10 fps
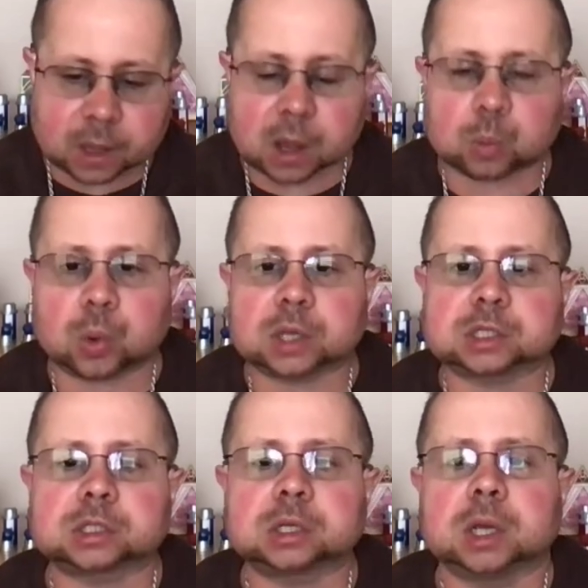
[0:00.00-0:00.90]
I
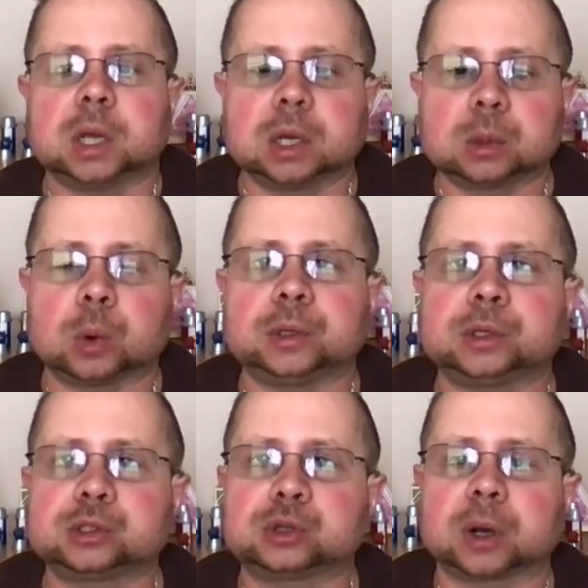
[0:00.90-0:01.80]
was going to
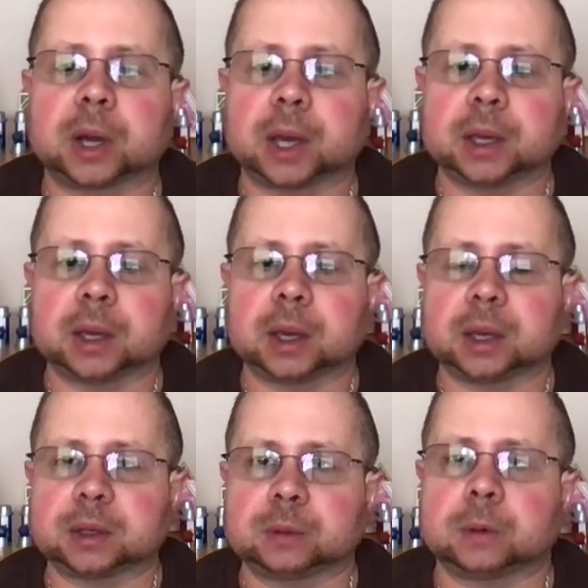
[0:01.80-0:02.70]
try
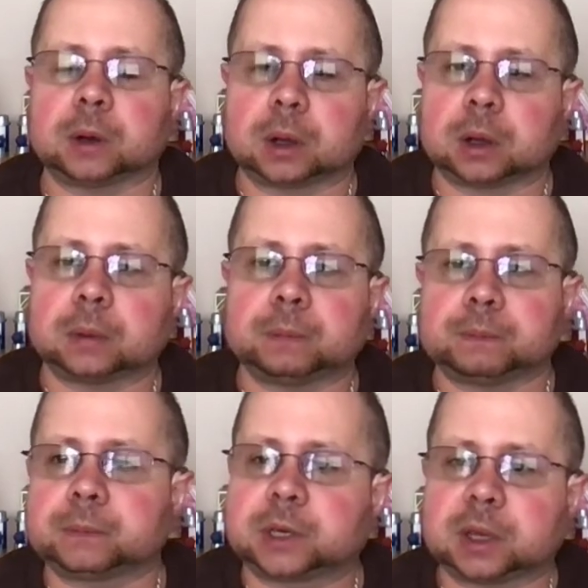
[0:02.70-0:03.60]
and
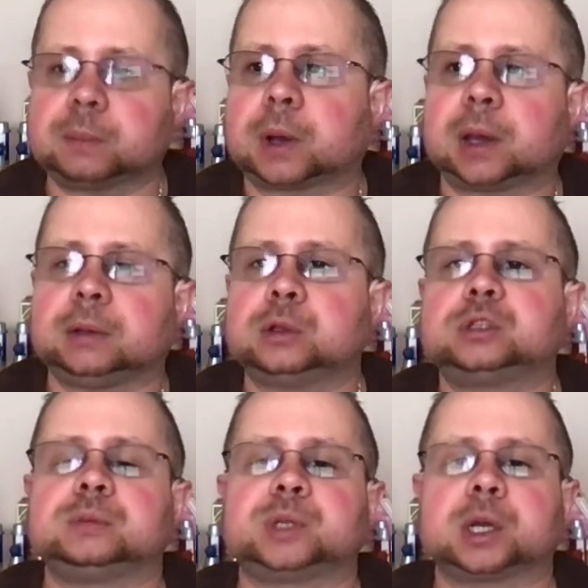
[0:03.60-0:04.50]
get my
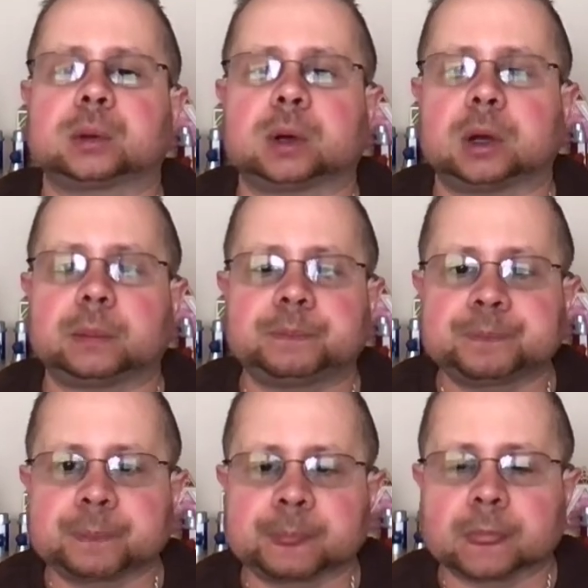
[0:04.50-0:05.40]
YouTube channel up.
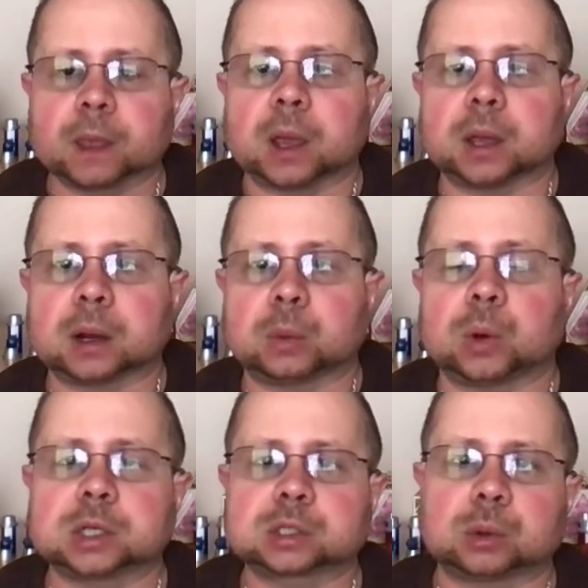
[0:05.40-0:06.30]
And I
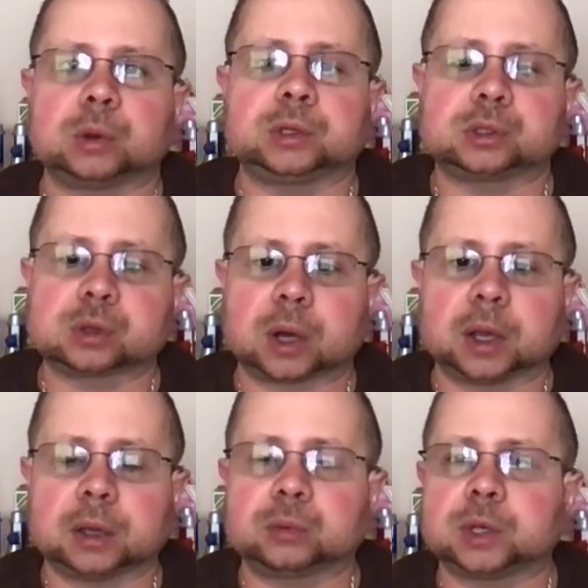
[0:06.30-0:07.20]
was going to try
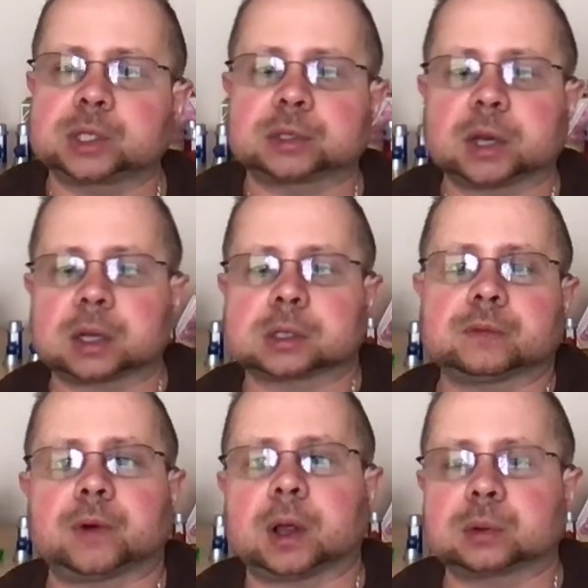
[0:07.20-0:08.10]
and reach 1,000
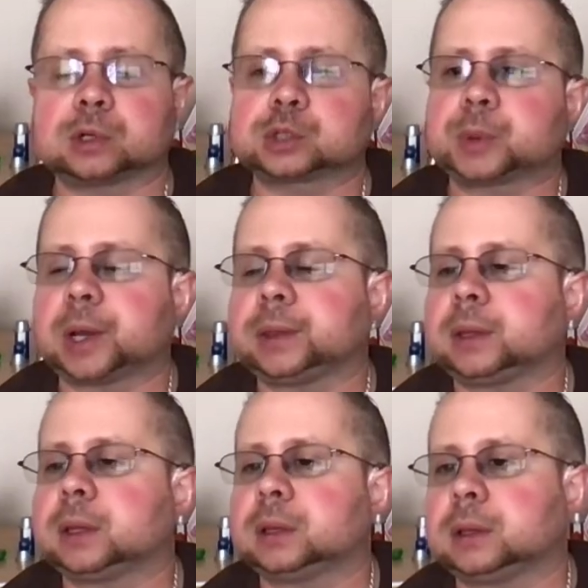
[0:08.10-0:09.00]
followers by the
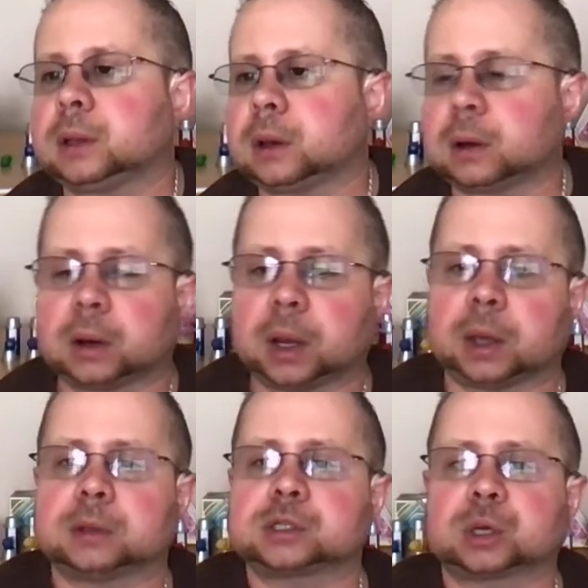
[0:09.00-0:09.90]
end of the year
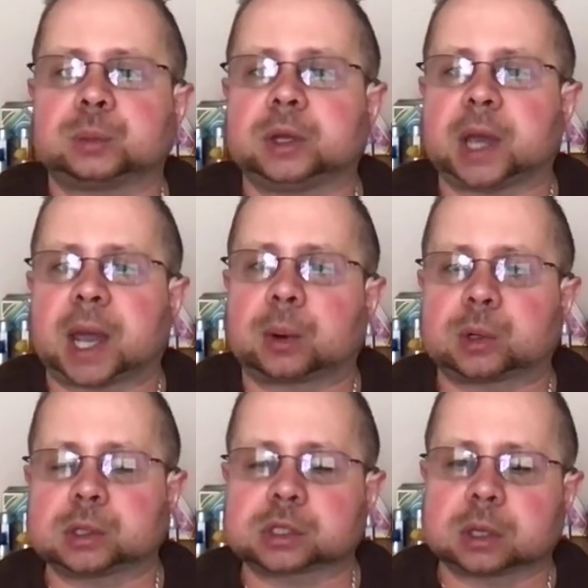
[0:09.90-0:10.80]
and so many
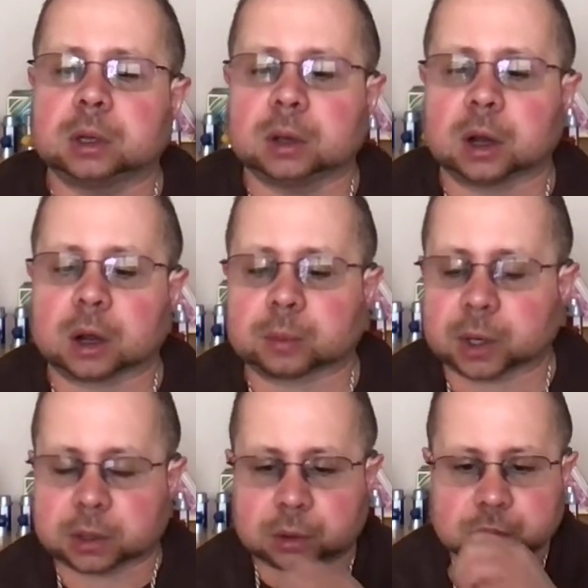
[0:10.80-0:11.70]
hours on my
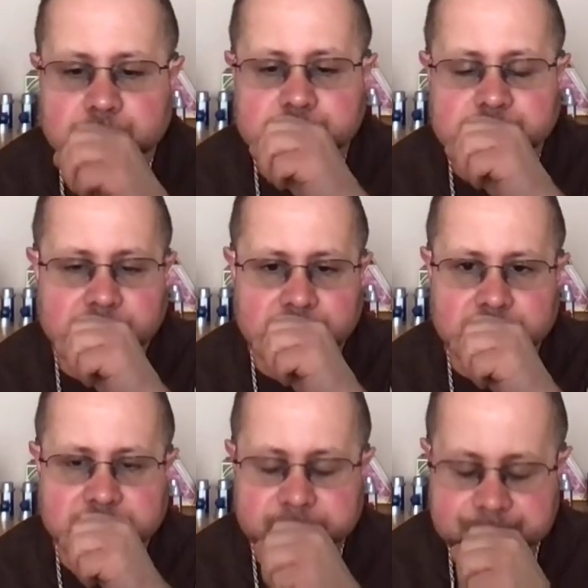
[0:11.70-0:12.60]
YouTube channel,
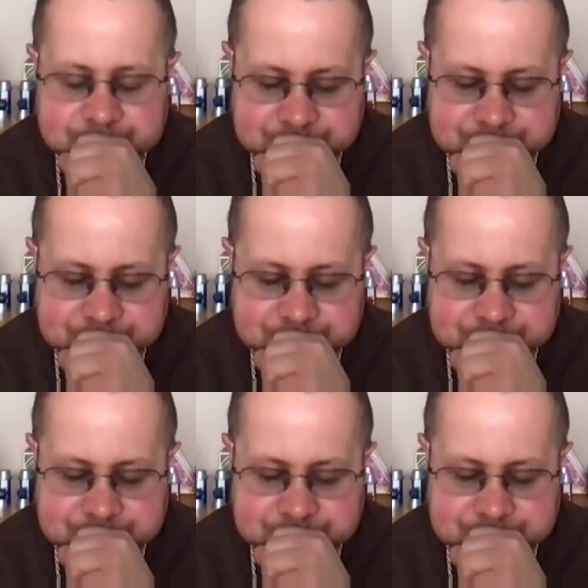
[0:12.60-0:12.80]
but